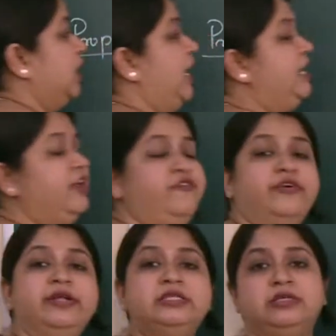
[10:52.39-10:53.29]

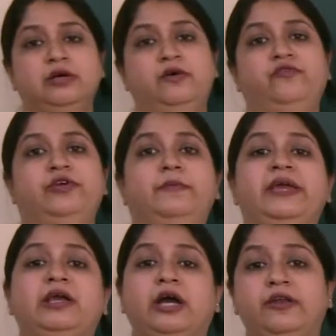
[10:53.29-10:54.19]
Indifference curve will
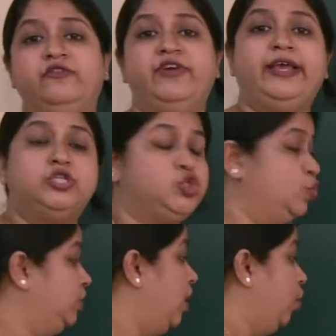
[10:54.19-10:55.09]
be convex
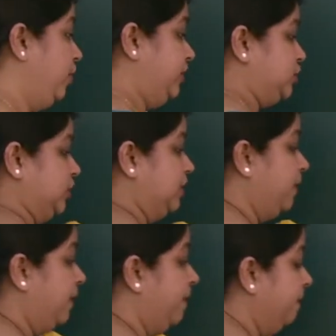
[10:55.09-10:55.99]
to the origin.
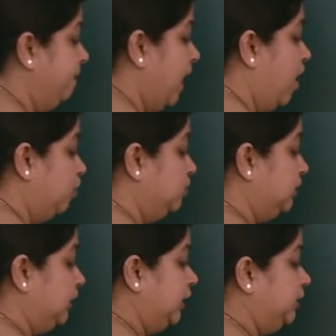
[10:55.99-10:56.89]
Now
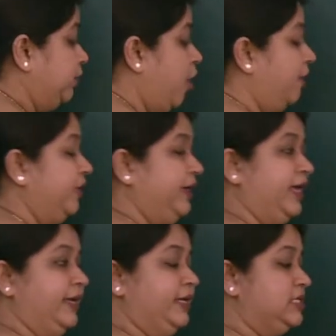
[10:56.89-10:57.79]
third property
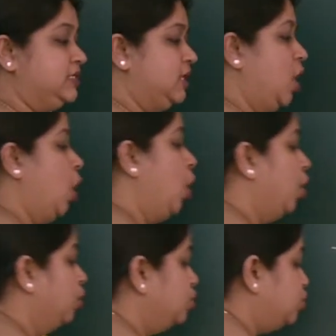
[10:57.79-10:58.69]
is
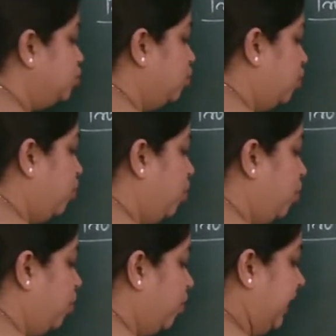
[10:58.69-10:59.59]
two
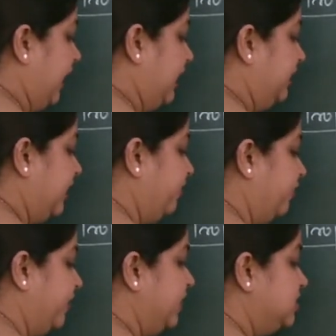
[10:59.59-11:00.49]

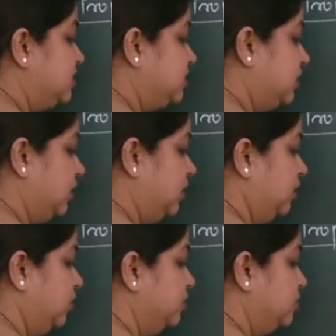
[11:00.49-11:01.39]
indifference
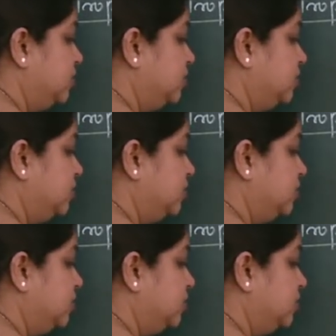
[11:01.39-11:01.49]
curves